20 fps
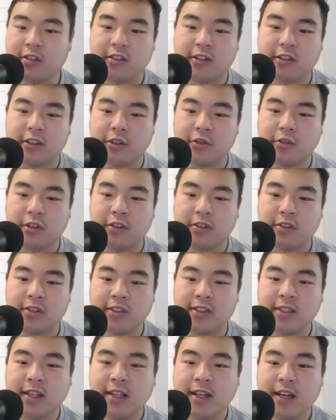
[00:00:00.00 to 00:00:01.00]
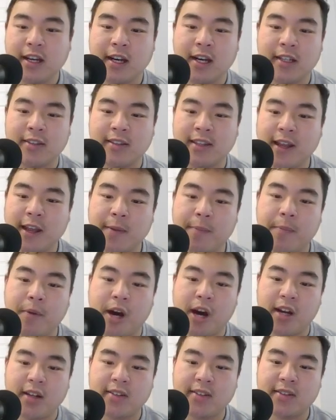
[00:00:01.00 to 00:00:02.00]
loaders, a deck
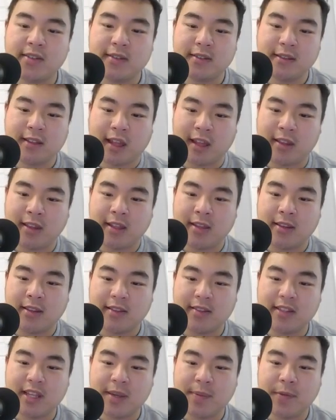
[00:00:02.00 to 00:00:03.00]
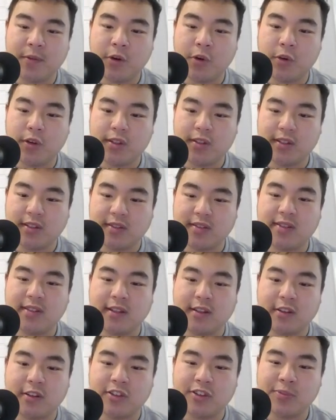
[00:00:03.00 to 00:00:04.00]
box, and then the same coins and
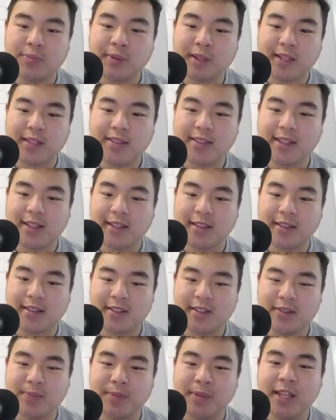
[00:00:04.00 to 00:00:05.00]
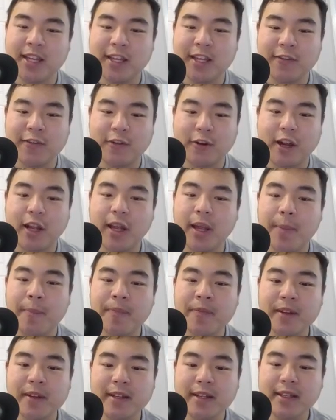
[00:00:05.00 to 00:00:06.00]
stickers, plus like a display
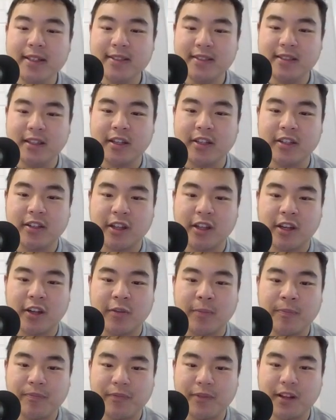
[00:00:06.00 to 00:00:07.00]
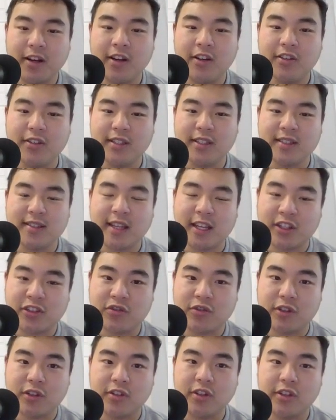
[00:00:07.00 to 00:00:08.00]
frame. So, you know, all these
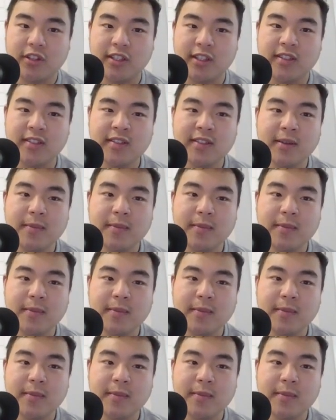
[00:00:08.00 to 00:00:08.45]
extra goodies.